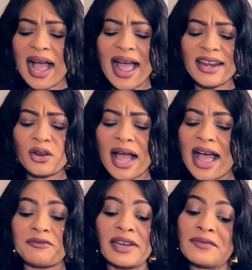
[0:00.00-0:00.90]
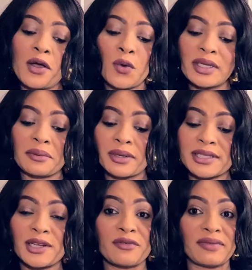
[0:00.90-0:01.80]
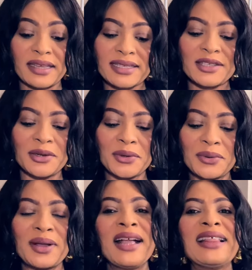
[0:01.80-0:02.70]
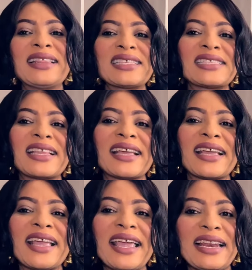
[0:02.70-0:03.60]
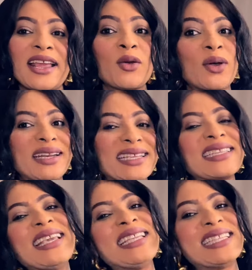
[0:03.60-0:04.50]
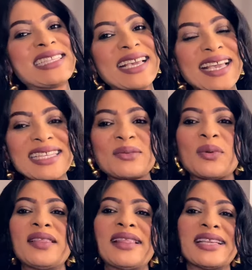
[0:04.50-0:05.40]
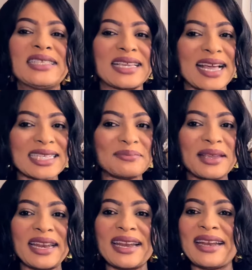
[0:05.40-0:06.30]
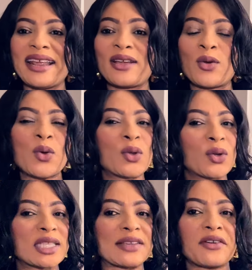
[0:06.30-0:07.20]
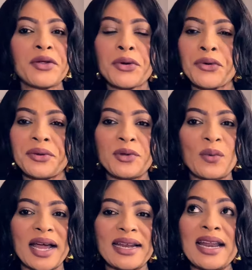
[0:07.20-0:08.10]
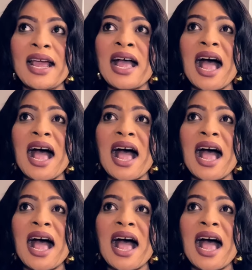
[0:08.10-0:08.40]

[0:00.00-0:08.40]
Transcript: I have never owned a bottle of this. You know, this is the Alien Goddess Intense with the jasmine and the coconut, a very creamy one.